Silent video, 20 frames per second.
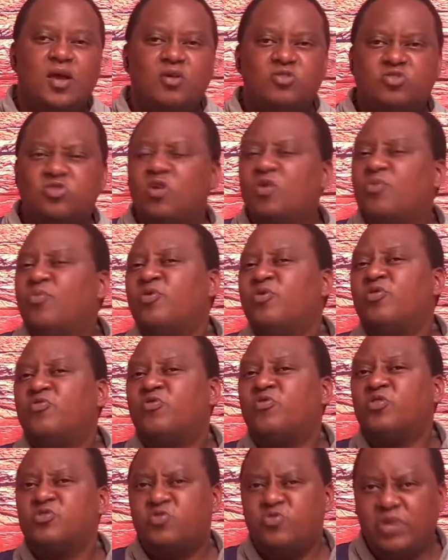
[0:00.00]
Solomon, of
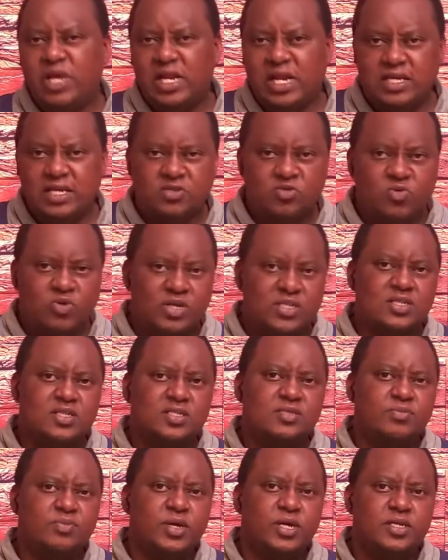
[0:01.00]
course, realized what
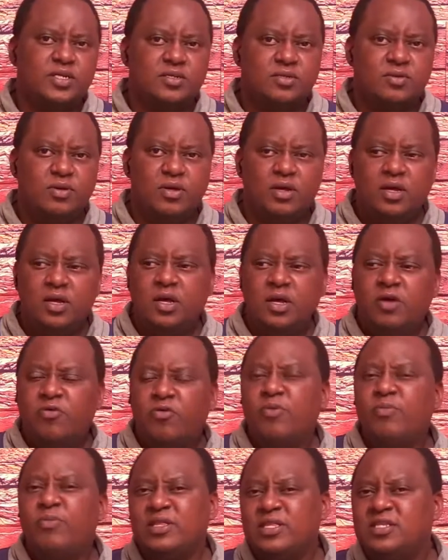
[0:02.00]
this meant.
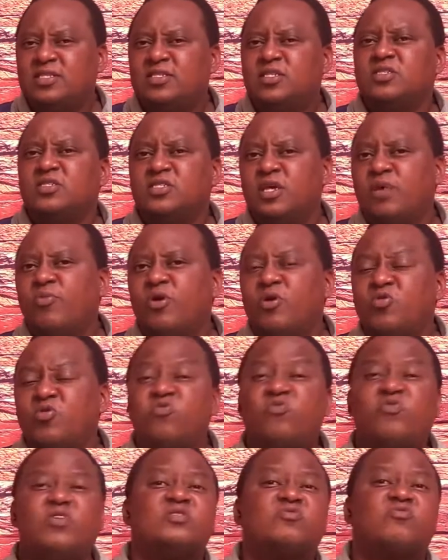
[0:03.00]
Remember, this is someone
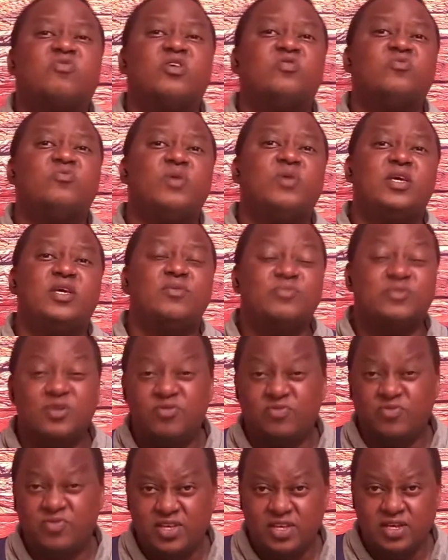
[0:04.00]
who first tried to make
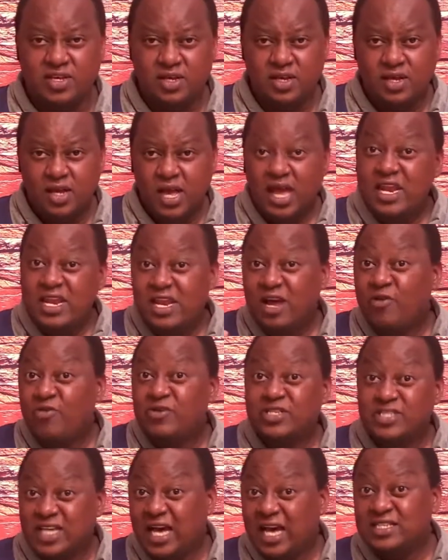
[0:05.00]
himself king. Now
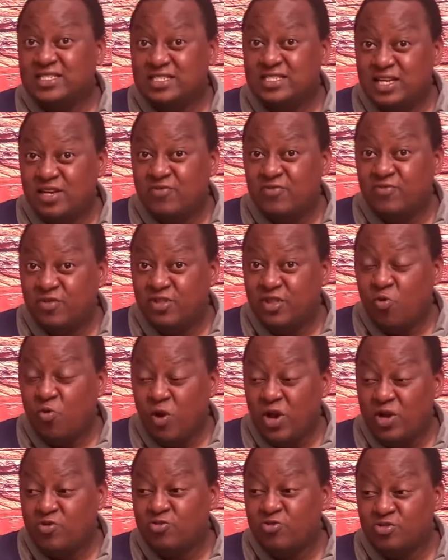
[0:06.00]
he's asking for the
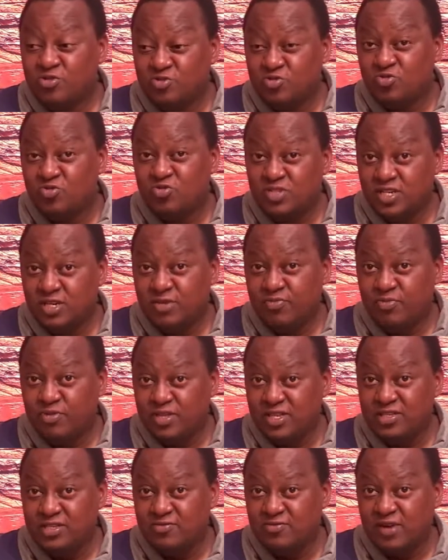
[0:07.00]
one who used to sleep
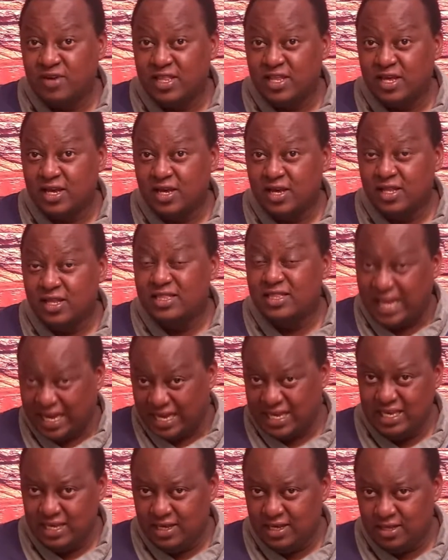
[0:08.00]
with his father, the
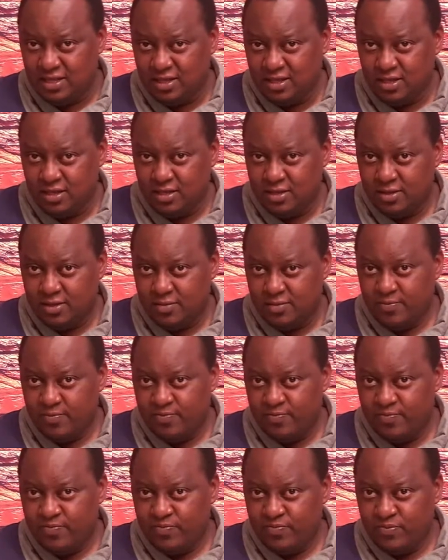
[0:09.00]
king,
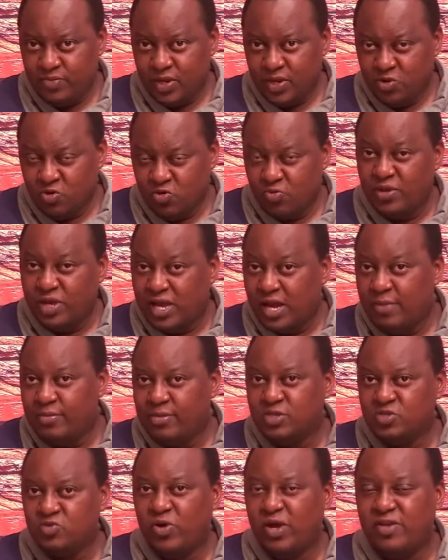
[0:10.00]
to become
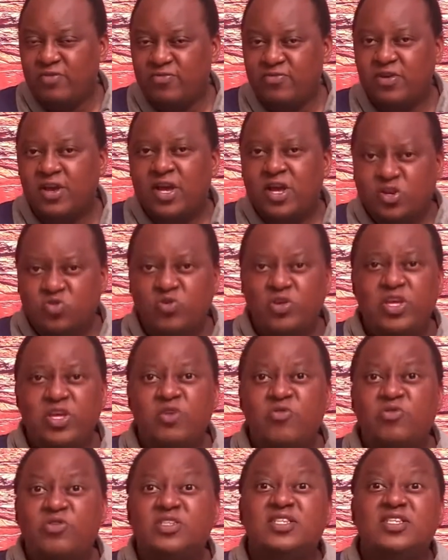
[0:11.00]
his wife, to
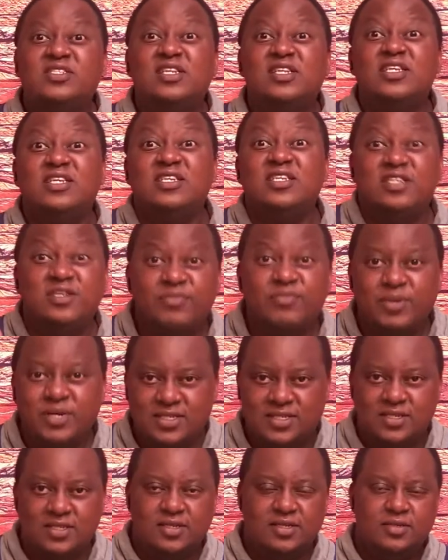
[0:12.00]
increase his
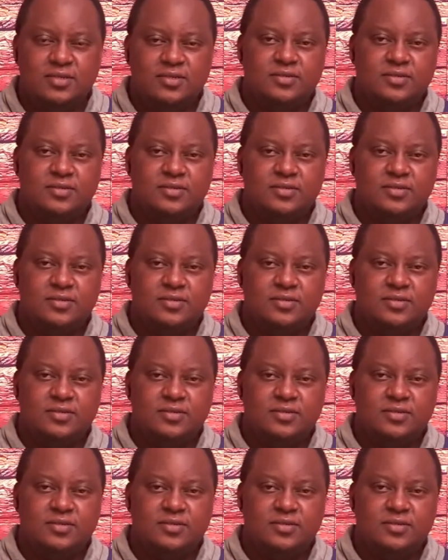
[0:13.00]
legitimacy.